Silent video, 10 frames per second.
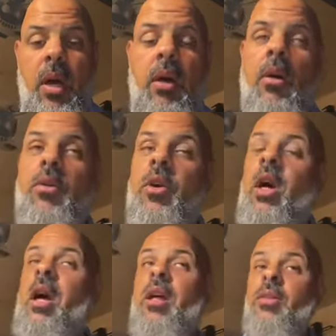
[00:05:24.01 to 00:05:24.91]

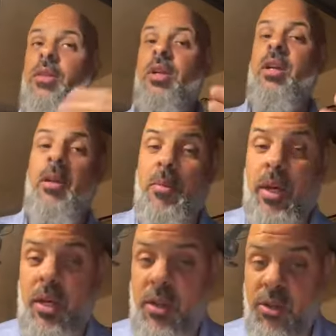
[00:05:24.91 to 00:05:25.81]
However, they didn't
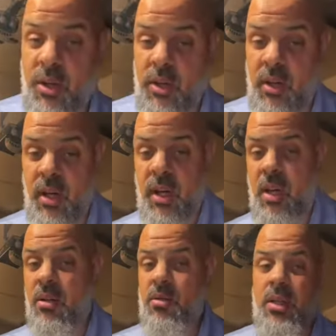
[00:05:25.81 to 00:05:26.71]
make hijrah.
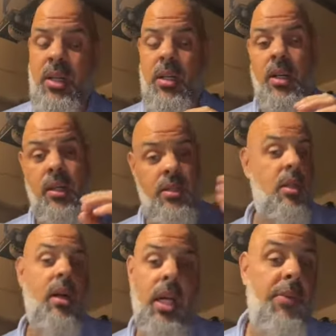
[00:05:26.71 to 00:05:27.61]
What? Because
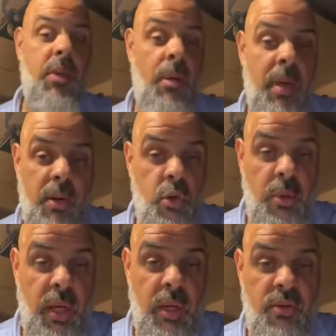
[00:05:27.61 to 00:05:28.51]
Allah gave the command to
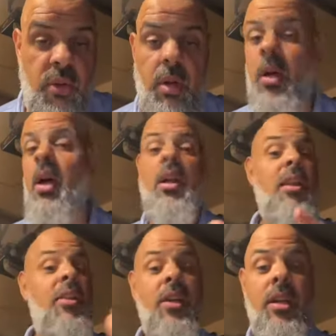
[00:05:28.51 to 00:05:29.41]
make hijrah.
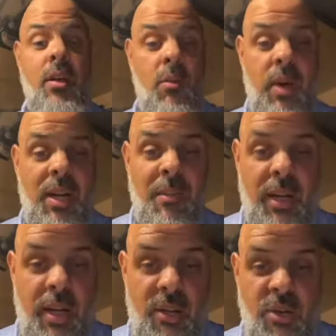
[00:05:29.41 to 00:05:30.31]
They didn't want to
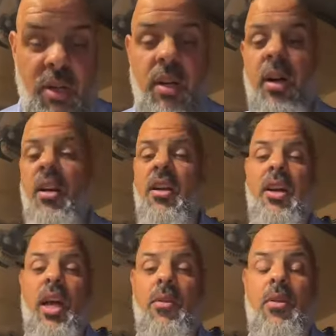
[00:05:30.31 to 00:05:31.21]
make hijrah.
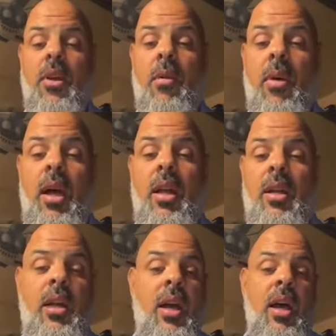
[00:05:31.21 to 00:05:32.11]
Allah gave the
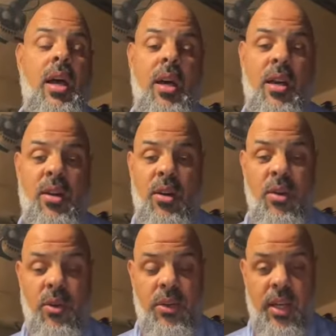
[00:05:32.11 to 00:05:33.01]
command, you
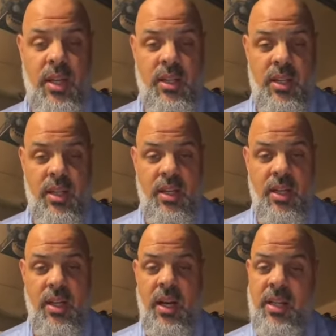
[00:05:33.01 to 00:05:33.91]
know, that
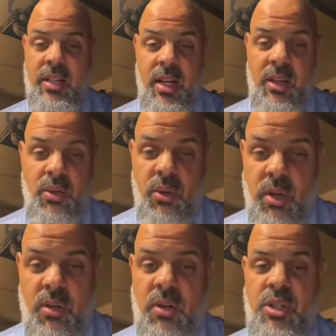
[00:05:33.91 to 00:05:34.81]

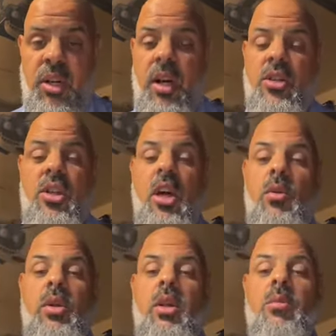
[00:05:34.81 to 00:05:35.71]
atatuna rijal
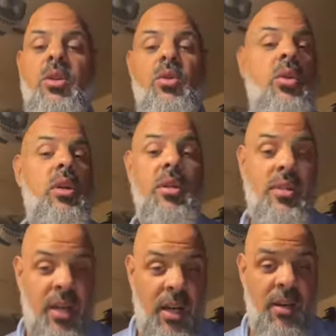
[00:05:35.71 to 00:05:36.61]
shahwatan min dun
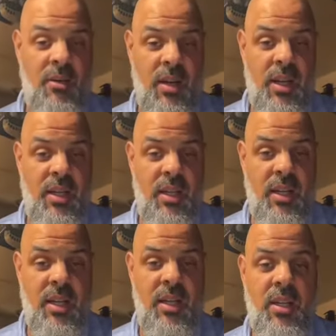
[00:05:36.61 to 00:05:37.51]
nisa, right?
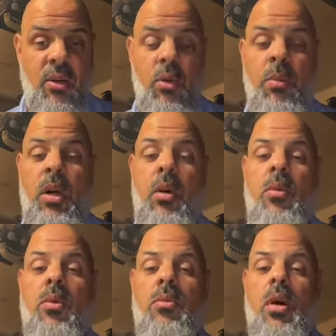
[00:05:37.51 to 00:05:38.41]
Innakum
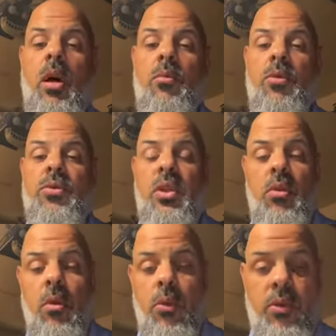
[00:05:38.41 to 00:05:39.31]
qawmun
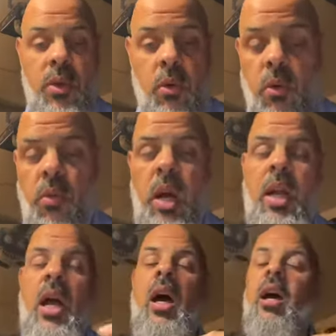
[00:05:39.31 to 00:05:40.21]
mufsirun,
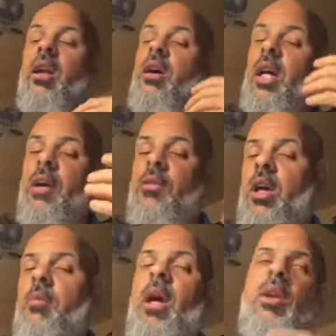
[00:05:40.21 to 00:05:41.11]
right? Allah gave
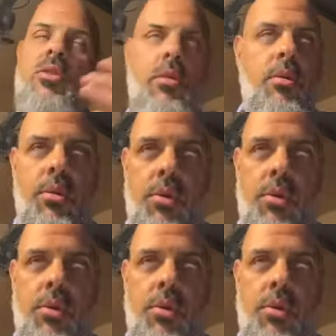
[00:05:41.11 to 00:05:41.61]
the command.